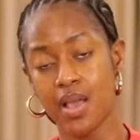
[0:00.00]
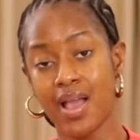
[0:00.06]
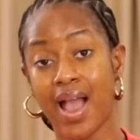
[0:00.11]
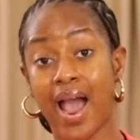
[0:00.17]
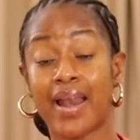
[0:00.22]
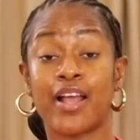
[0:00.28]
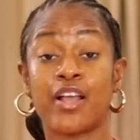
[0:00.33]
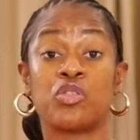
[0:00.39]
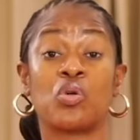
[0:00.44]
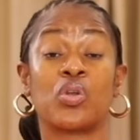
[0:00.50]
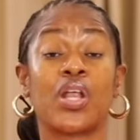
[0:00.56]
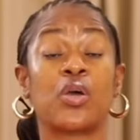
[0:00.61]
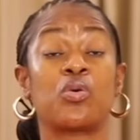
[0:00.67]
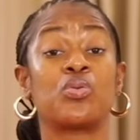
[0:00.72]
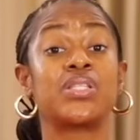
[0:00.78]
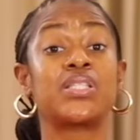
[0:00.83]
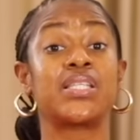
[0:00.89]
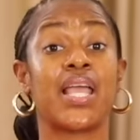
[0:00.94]
And I thought I
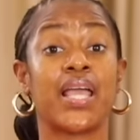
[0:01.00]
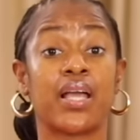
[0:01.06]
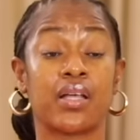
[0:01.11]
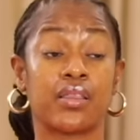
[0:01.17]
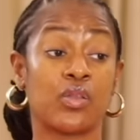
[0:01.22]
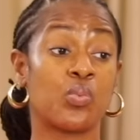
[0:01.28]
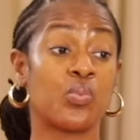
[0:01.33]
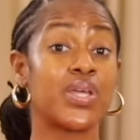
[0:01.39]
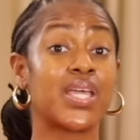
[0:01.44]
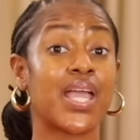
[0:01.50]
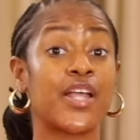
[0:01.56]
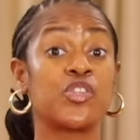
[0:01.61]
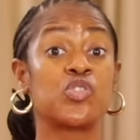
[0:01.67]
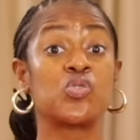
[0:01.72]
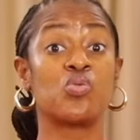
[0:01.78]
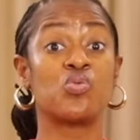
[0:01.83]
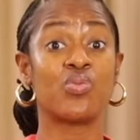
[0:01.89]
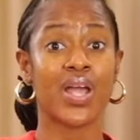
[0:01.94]
could take the weekend
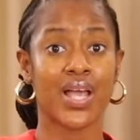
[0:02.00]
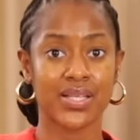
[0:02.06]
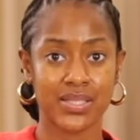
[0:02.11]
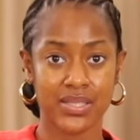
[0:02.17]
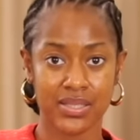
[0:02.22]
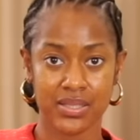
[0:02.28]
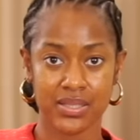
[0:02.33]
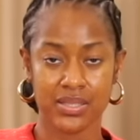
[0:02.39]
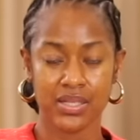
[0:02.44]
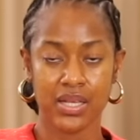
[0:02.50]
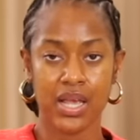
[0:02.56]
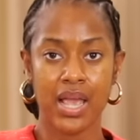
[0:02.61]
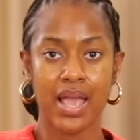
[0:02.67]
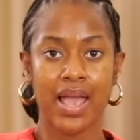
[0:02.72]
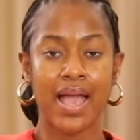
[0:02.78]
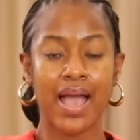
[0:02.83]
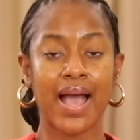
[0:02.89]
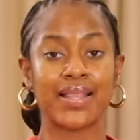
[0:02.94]
to rest.
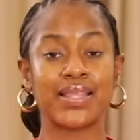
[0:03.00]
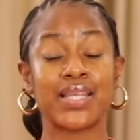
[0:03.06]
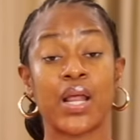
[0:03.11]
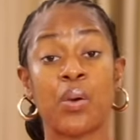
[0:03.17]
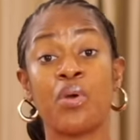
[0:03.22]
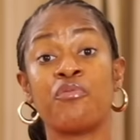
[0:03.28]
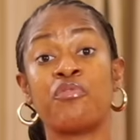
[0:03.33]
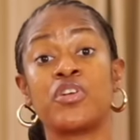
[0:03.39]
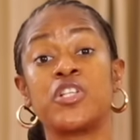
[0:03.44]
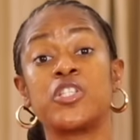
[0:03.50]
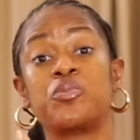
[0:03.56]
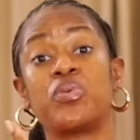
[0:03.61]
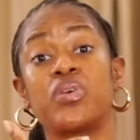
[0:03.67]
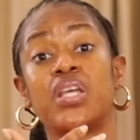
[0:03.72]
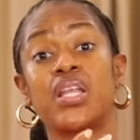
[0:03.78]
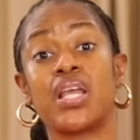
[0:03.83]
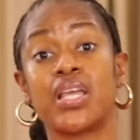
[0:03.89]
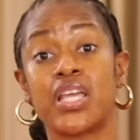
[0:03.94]
And then I went for this
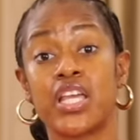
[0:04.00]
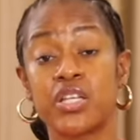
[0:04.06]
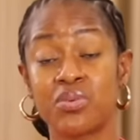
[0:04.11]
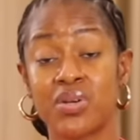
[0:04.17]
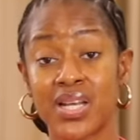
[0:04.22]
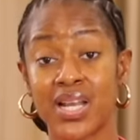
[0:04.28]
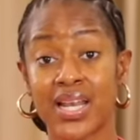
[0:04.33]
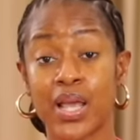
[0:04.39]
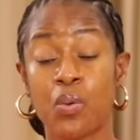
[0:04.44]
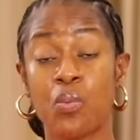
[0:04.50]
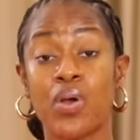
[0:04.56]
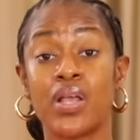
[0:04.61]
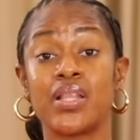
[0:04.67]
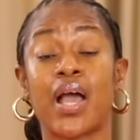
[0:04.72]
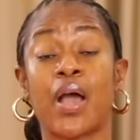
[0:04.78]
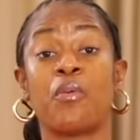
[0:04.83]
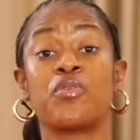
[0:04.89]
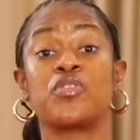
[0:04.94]
speaking engagement and I
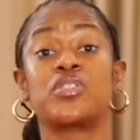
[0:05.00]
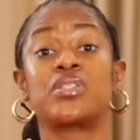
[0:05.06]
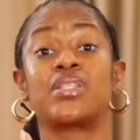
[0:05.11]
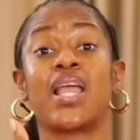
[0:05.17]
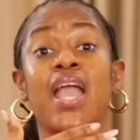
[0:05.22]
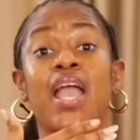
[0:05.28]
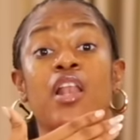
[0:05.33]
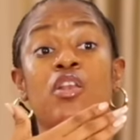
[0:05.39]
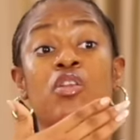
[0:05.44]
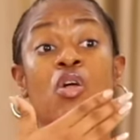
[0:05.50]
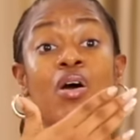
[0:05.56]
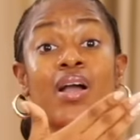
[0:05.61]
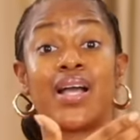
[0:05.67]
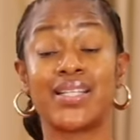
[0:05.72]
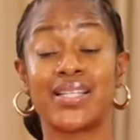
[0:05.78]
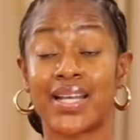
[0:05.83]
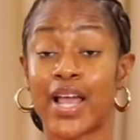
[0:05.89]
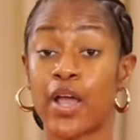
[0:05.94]
was there longer
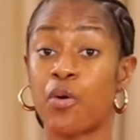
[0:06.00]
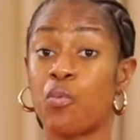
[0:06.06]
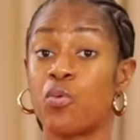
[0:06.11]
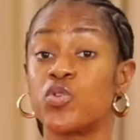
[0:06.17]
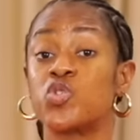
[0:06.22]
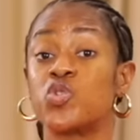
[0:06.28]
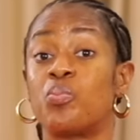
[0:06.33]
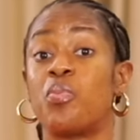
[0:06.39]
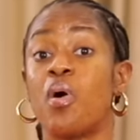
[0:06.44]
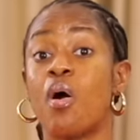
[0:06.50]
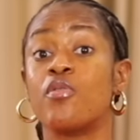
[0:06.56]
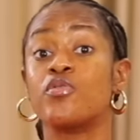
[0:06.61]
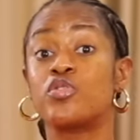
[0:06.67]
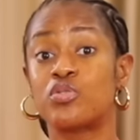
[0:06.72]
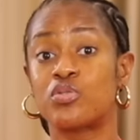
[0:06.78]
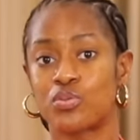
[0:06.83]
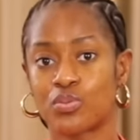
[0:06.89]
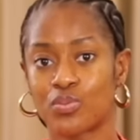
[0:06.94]
than I was
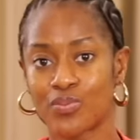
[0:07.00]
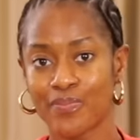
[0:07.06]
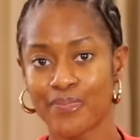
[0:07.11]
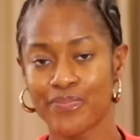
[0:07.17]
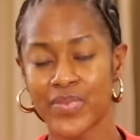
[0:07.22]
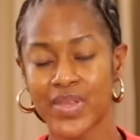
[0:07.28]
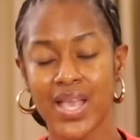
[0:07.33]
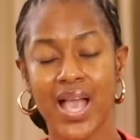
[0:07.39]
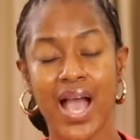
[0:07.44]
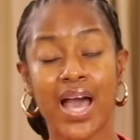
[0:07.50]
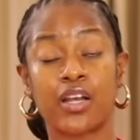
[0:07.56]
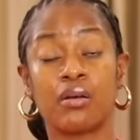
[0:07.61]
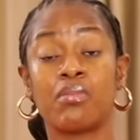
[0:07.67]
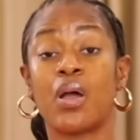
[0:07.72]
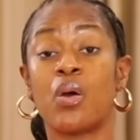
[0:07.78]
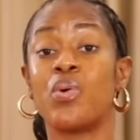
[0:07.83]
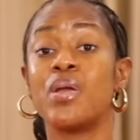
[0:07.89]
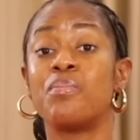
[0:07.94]
supposed to. And on
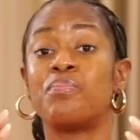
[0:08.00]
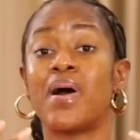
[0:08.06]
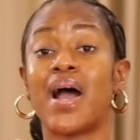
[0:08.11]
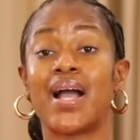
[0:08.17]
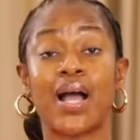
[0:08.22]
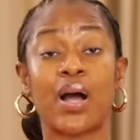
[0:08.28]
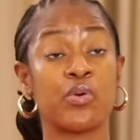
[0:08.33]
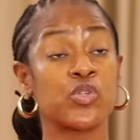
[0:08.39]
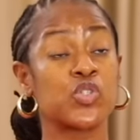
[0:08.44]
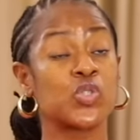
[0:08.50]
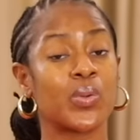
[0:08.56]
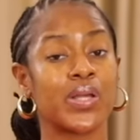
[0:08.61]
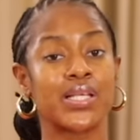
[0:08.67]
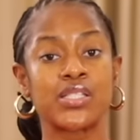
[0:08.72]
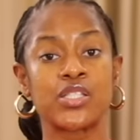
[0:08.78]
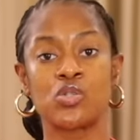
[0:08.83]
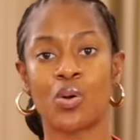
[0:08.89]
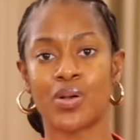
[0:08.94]
my way back, I was so
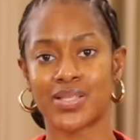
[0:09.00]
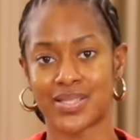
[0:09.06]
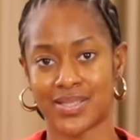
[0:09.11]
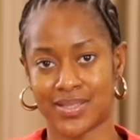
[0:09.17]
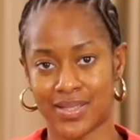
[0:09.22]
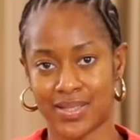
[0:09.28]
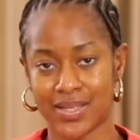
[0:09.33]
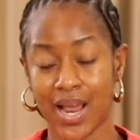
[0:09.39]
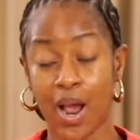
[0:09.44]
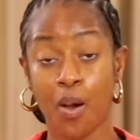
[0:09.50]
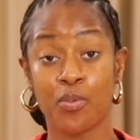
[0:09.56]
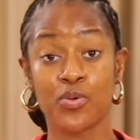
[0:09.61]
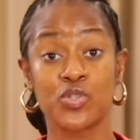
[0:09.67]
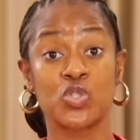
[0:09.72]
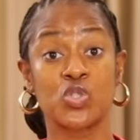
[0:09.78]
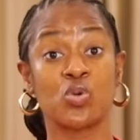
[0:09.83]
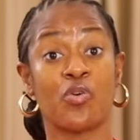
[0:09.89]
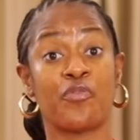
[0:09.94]
exhausted. I
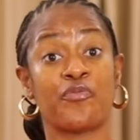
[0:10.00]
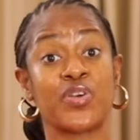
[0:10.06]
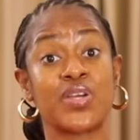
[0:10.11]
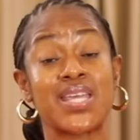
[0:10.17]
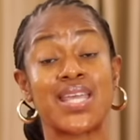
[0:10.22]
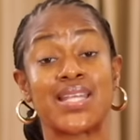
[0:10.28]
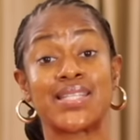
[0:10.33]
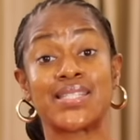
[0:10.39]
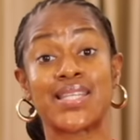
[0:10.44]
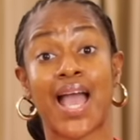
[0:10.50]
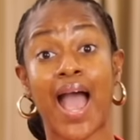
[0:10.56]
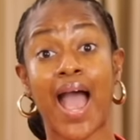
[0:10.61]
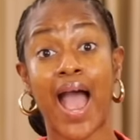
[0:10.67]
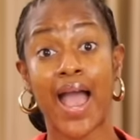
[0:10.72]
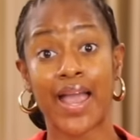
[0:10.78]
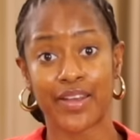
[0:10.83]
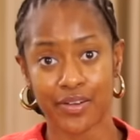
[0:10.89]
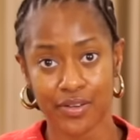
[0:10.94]
was so freaking
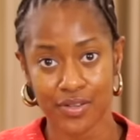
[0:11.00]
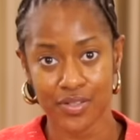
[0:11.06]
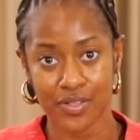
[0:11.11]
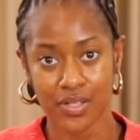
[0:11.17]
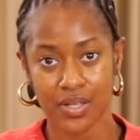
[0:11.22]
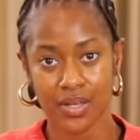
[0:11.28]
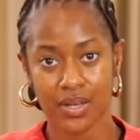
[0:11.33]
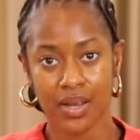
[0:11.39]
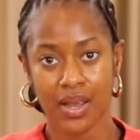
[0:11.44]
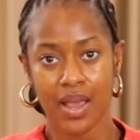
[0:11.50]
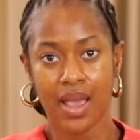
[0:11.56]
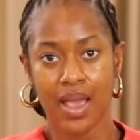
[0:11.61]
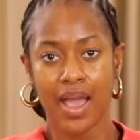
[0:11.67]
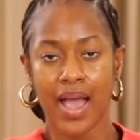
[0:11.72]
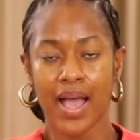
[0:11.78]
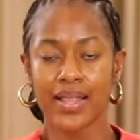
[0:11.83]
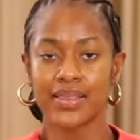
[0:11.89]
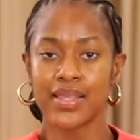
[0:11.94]
tired.
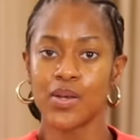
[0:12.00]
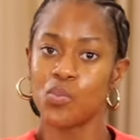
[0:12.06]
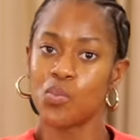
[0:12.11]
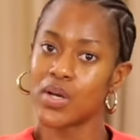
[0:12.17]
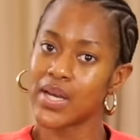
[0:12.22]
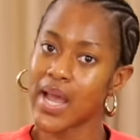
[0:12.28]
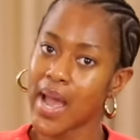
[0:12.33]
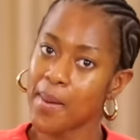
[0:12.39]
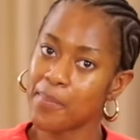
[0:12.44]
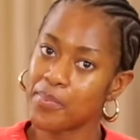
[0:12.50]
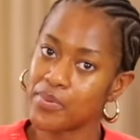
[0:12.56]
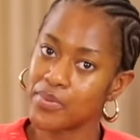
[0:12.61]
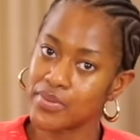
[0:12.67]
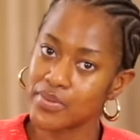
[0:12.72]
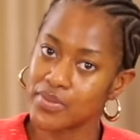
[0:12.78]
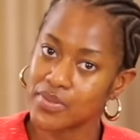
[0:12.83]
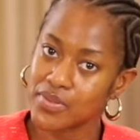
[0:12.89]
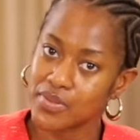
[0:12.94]
And then what
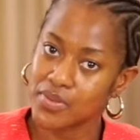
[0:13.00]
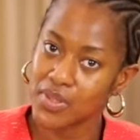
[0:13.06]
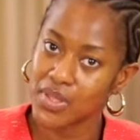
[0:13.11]
happens?